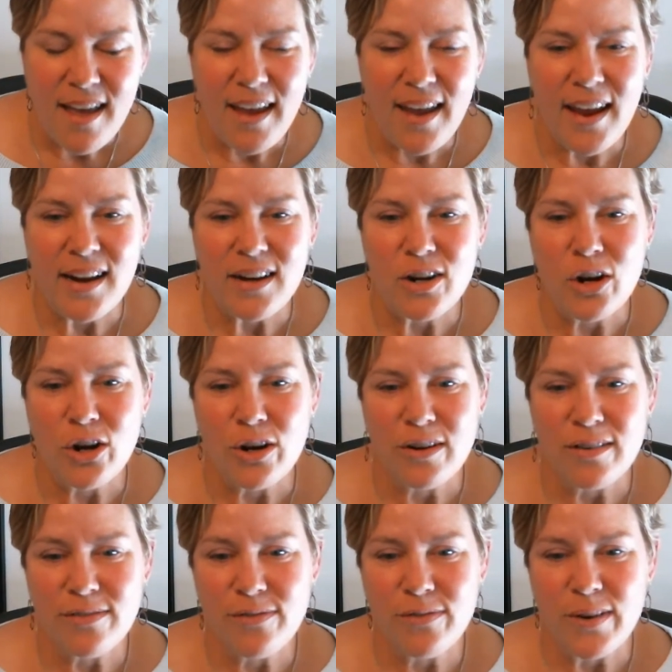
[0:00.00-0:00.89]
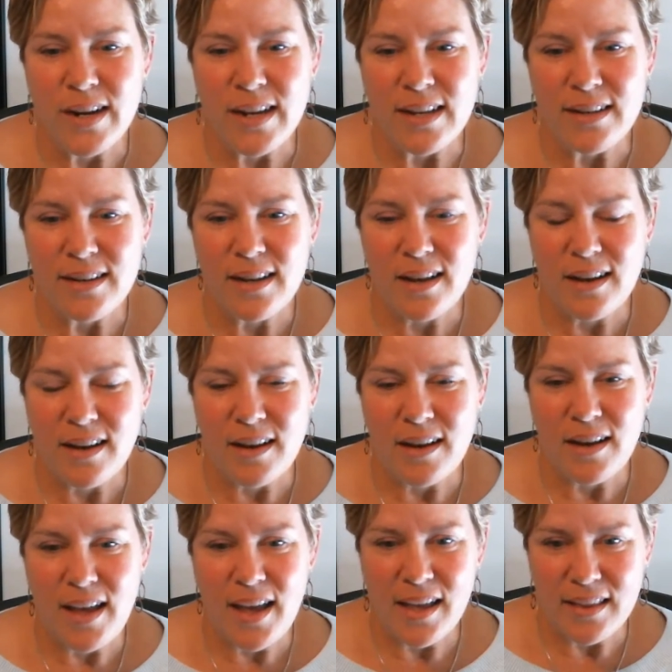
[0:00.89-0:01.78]
and her friend
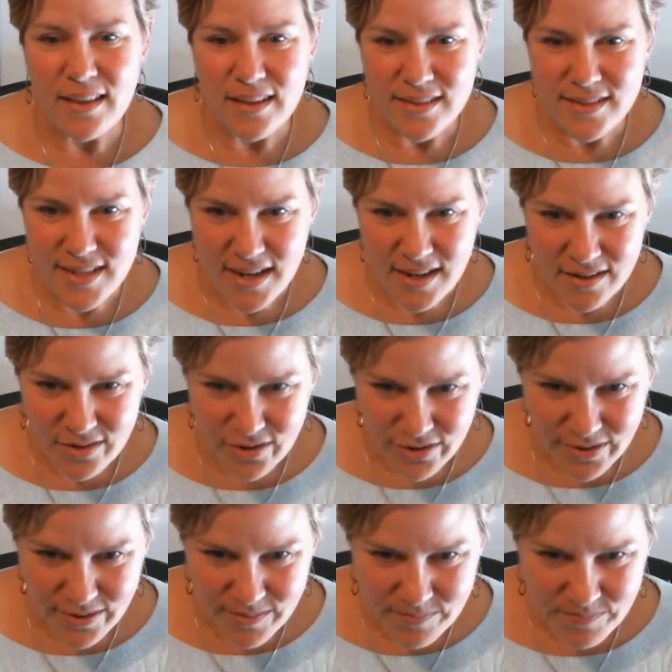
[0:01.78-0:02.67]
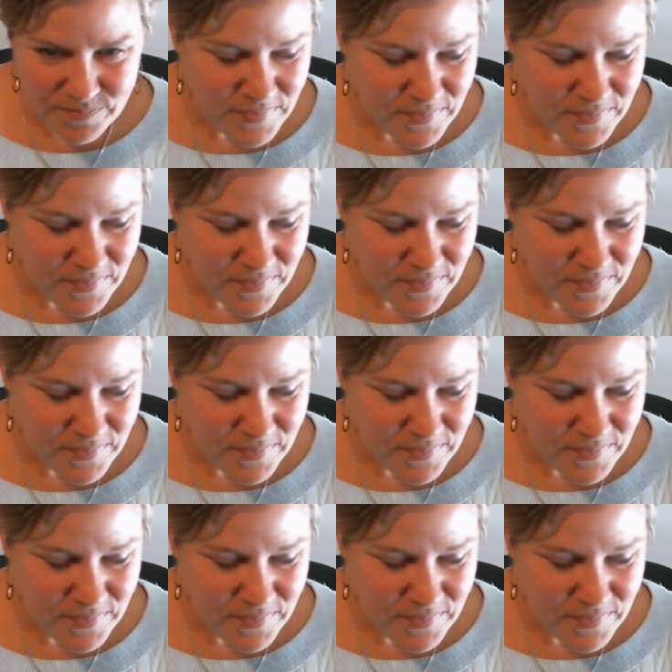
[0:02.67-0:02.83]
Alexander.